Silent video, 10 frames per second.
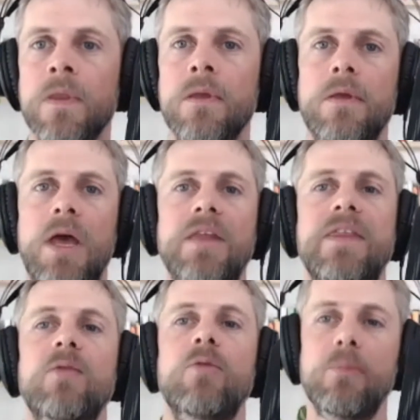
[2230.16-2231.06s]
and
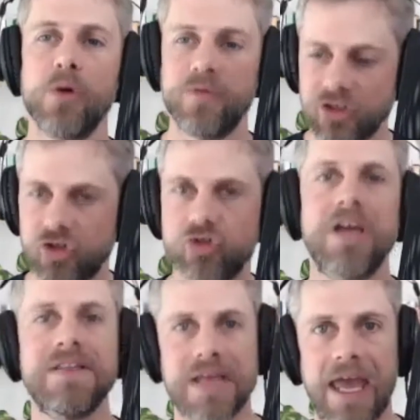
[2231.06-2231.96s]
they were moving
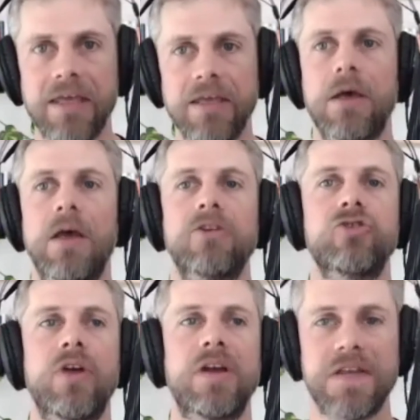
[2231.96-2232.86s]
straight to anger and
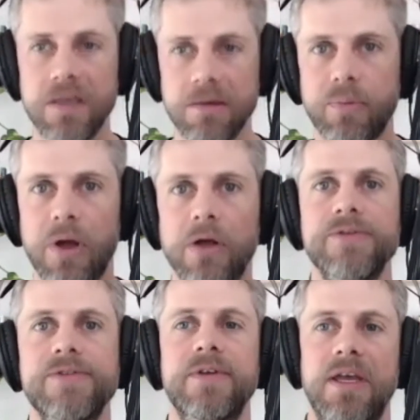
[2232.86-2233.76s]
straight to
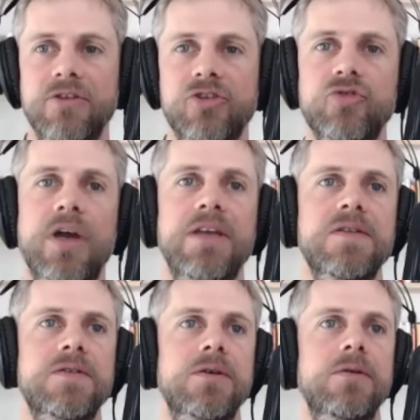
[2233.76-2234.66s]
impulse and straight
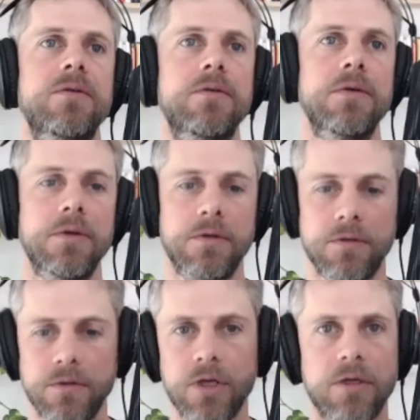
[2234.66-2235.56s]
to,
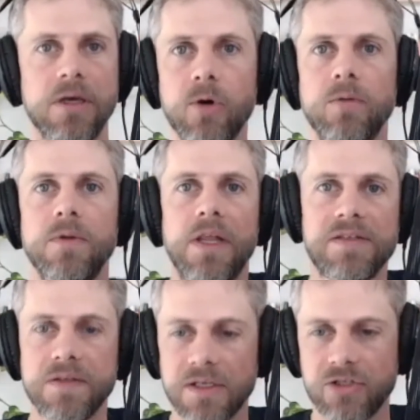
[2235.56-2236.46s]
you know, come on,
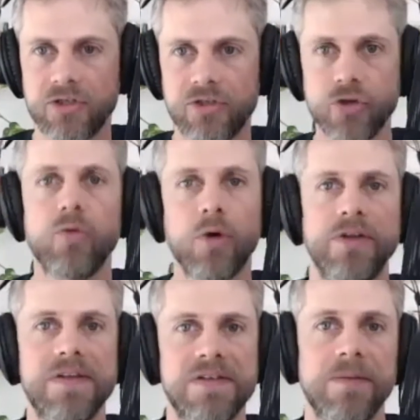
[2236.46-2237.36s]
let's just do what
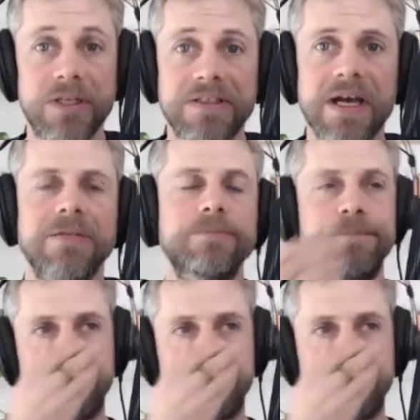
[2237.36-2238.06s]
needs to be done.